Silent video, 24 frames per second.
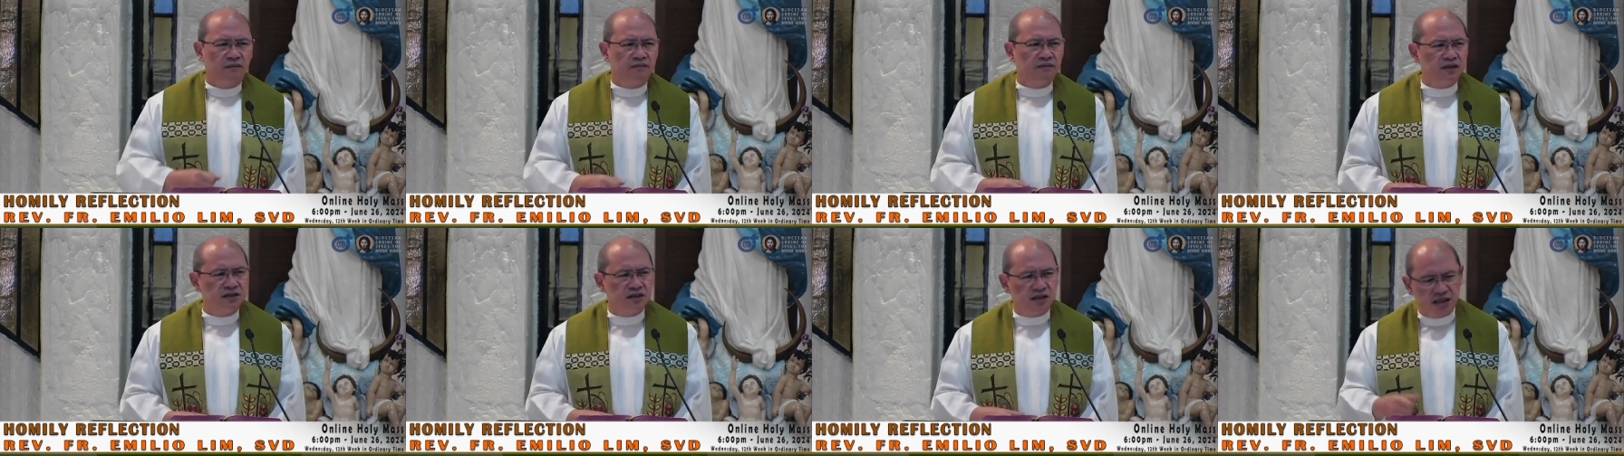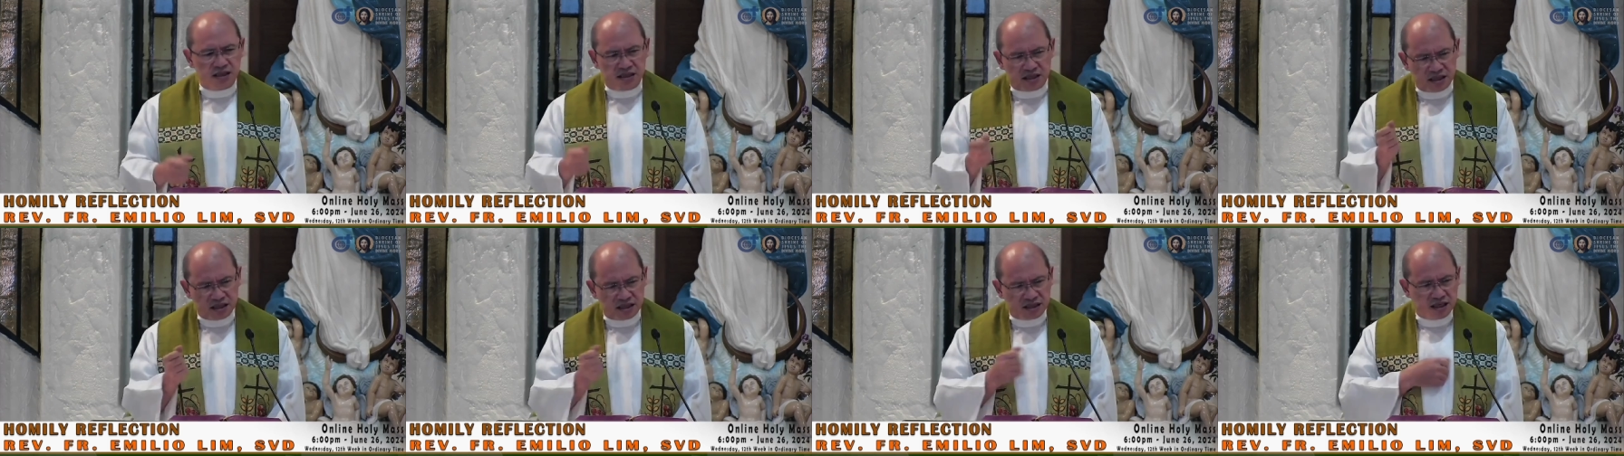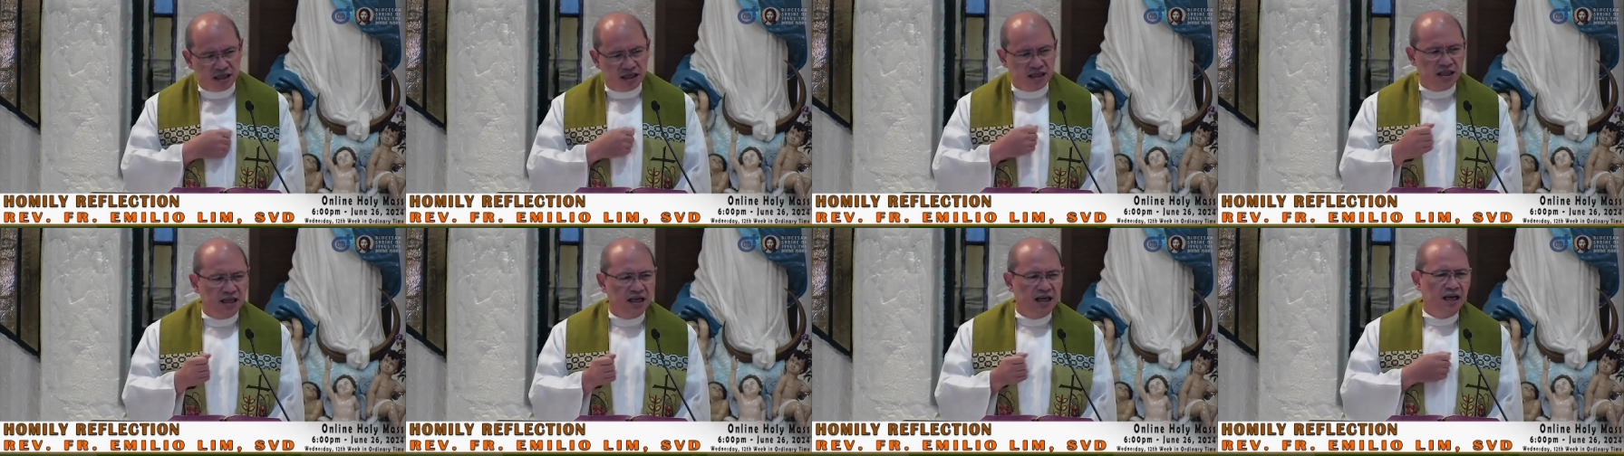of the church and
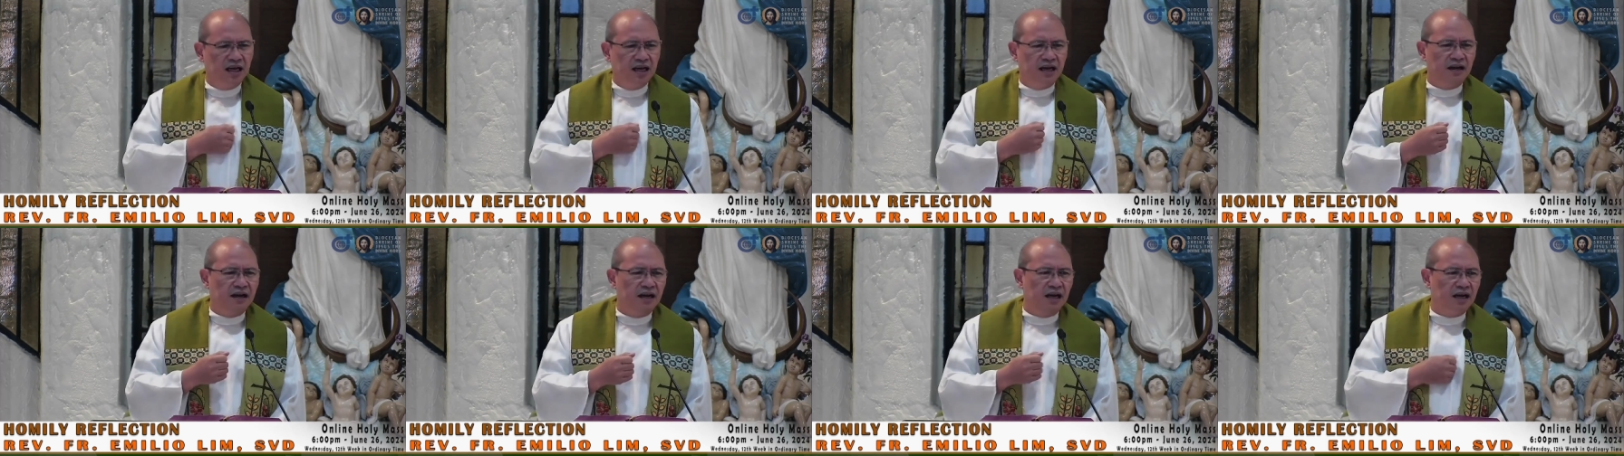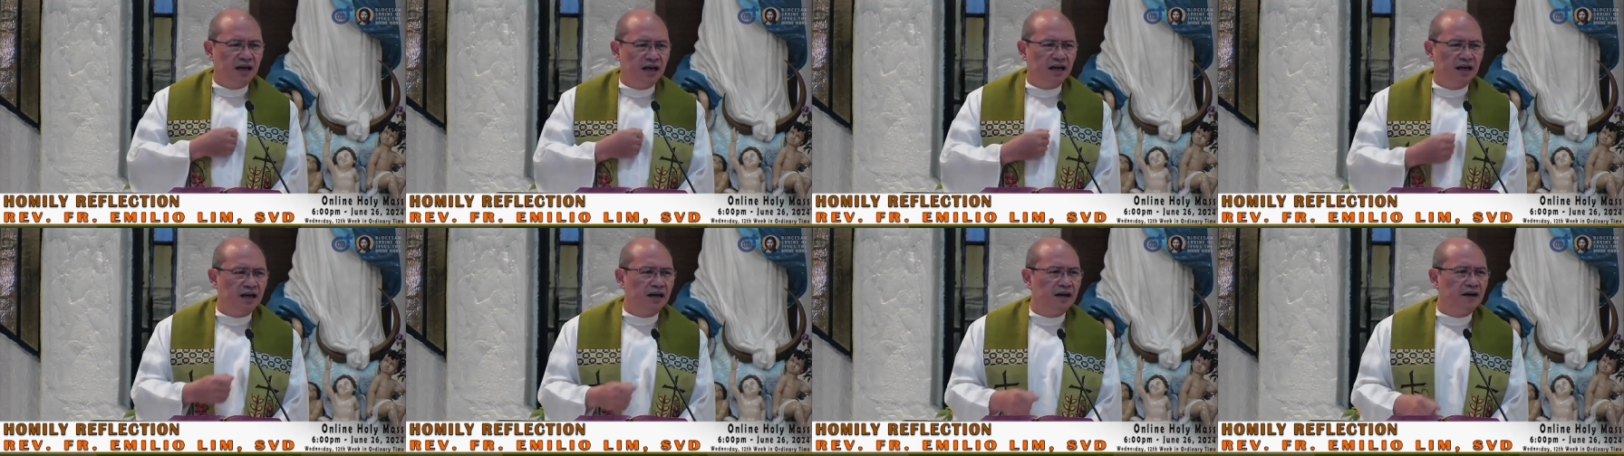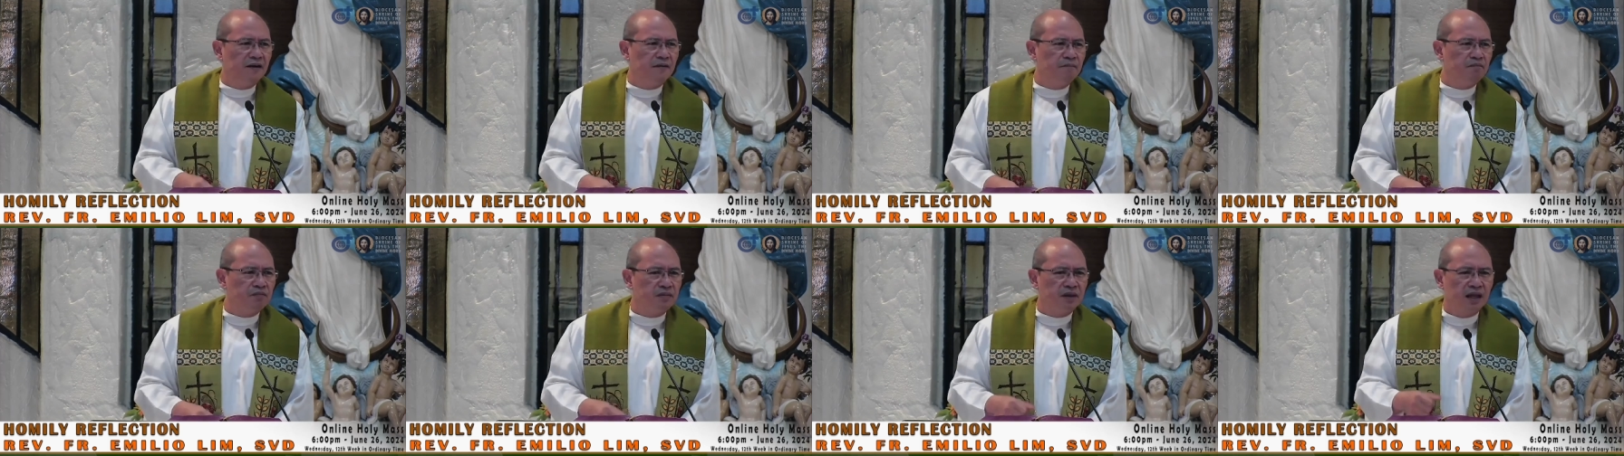said,
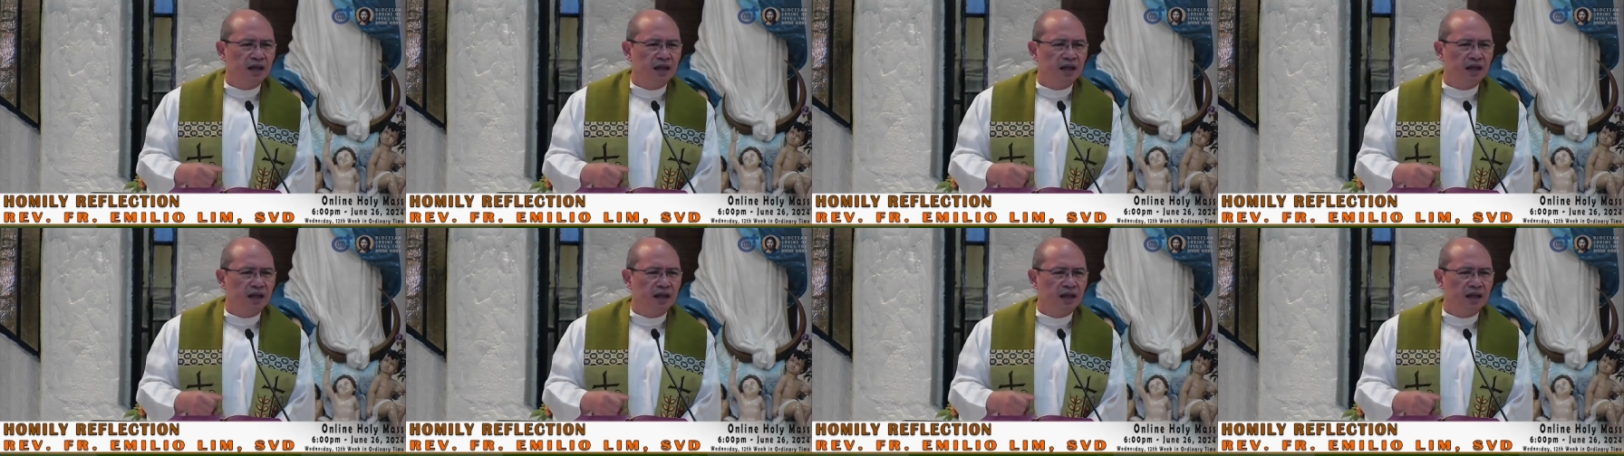uh,